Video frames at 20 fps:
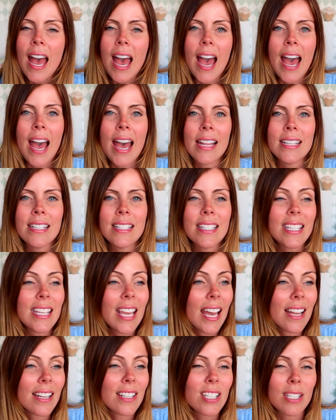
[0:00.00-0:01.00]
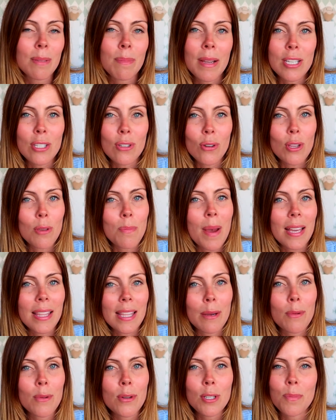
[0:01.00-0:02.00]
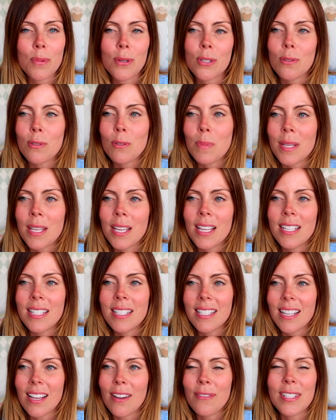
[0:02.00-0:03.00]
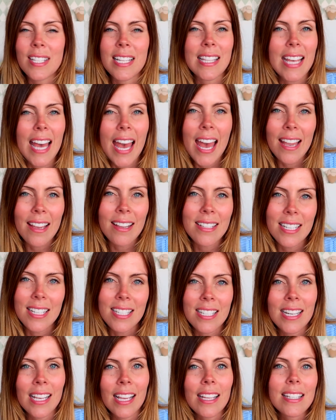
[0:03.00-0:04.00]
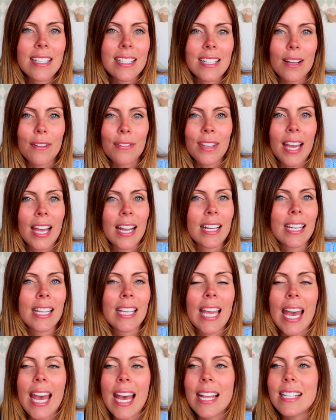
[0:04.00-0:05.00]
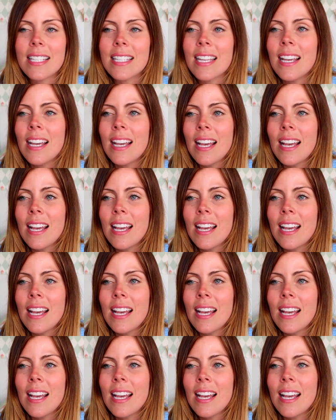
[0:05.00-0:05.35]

And yeah, just make sure you pack their water bottles, because obviously the air conditioning and stuff can get